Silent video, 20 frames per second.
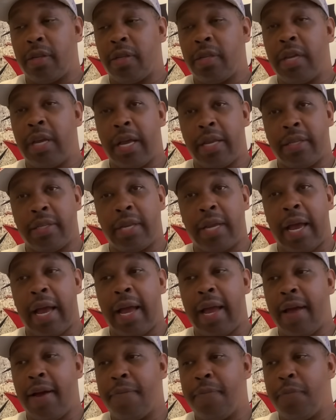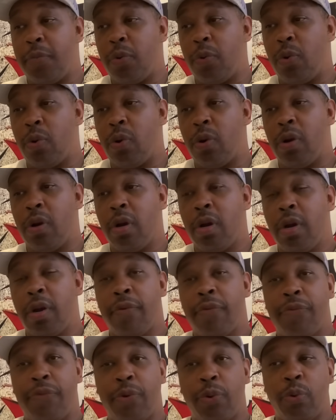Yes, I have more
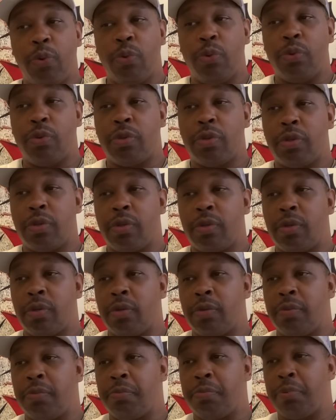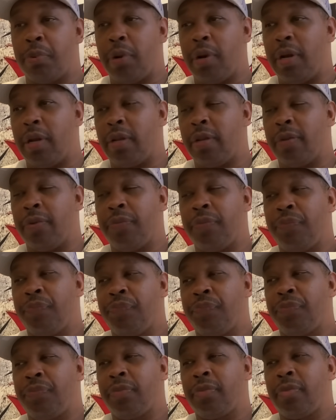views, but
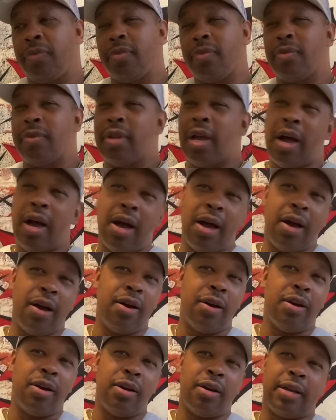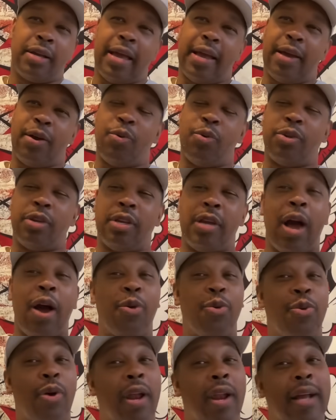Nah, I can't go with it. Y'all
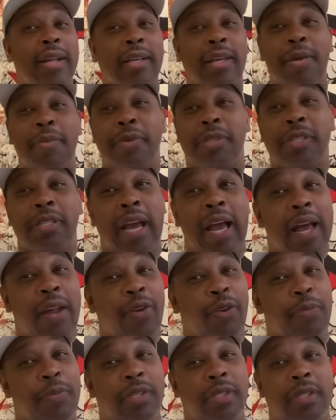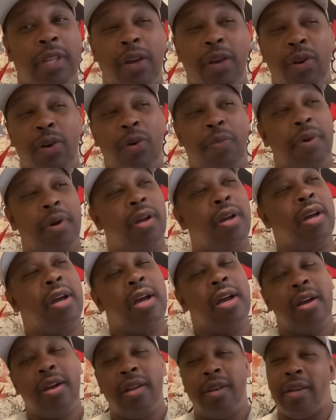know I like to get my shine on, my stun on, but
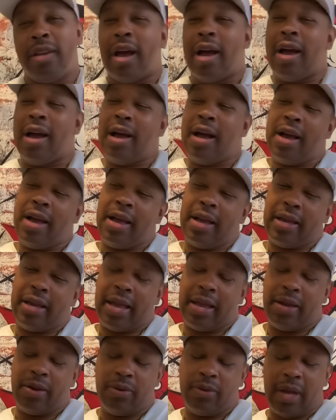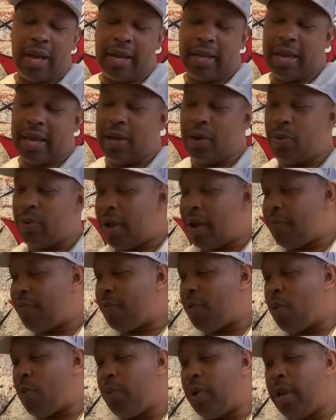nah, I, ain't. I can't go that
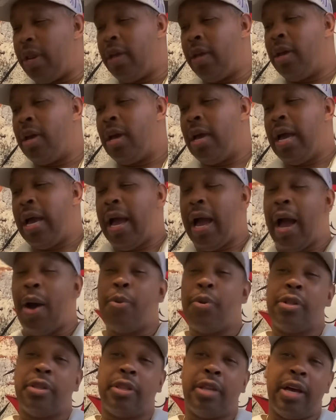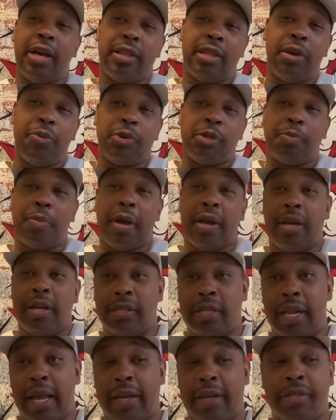far with it. I wouldn't dare to respect
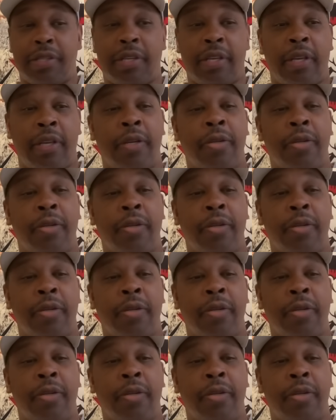his legacy.